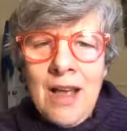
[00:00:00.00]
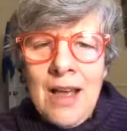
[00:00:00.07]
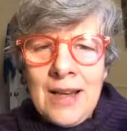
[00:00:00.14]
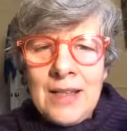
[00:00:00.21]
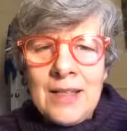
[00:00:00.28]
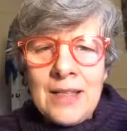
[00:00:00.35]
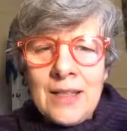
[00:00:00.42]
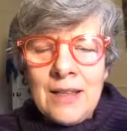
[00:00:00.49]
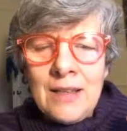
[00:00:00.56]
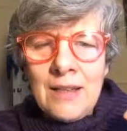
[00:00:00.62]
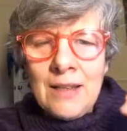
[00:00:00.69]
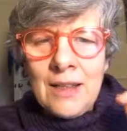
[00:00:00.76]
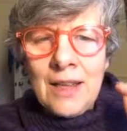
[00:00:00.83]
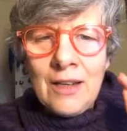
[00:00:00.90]
and
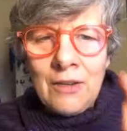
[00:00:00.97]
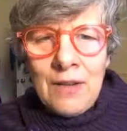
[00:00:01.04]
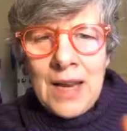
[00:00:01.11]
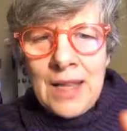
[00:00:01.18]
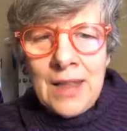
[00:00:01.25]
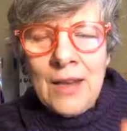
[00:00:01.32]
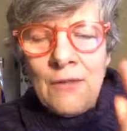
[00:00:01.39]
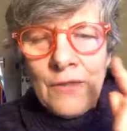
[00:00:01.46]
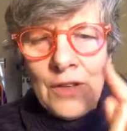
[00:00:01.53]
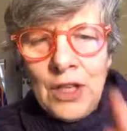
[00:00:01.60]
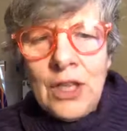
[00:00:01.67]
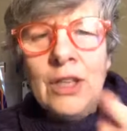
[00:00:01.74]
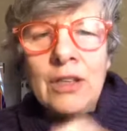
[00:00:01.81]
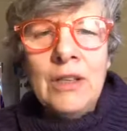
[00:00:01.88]
the great thing for
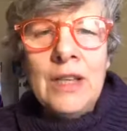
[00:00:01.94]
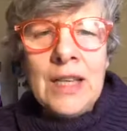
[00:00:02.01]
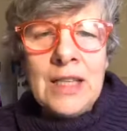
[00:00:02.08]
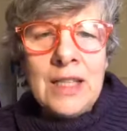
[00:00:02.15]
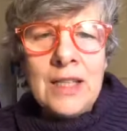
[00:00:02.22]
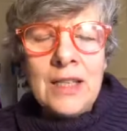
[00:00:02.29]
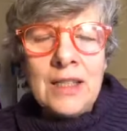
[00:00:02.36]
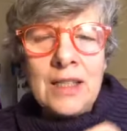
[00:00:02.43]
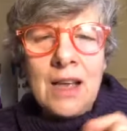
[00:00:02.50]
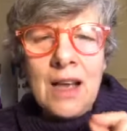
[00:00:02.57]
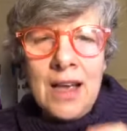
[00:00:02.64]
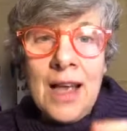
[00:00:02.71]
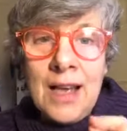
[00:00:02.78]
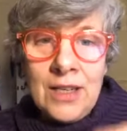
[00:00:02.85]
you is that
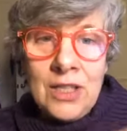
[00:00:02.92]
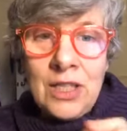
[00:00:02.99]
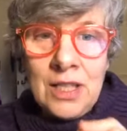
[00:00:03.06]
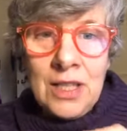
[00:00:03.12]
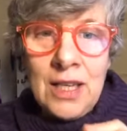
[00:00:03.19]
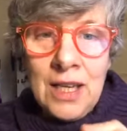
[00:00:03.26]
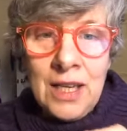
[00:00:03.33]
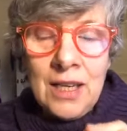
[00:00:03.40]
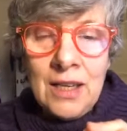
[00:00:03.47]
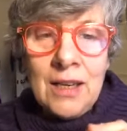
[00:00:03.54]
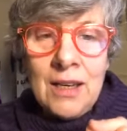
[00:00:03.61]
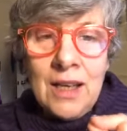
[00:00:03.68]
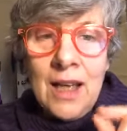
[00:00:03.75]
I actually